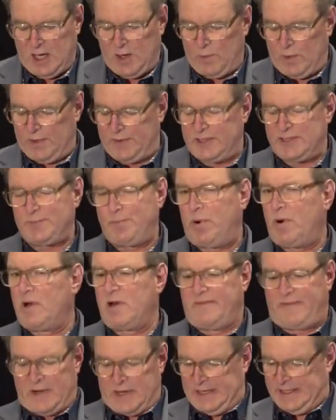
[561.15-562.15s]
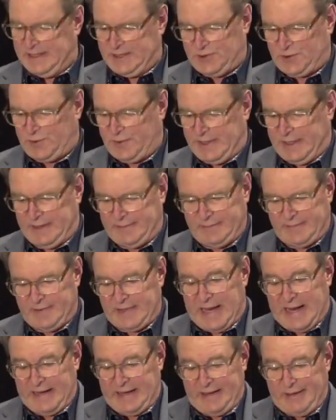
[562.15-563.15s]
While this part of our history
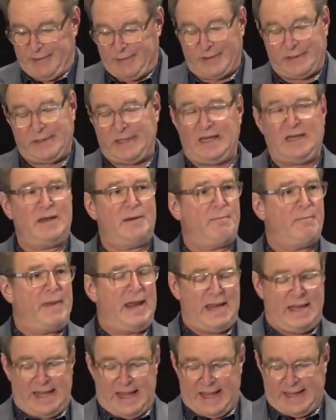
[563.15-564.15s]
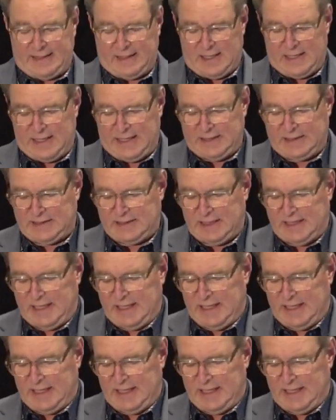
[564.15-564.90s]
that year didn't make headlines,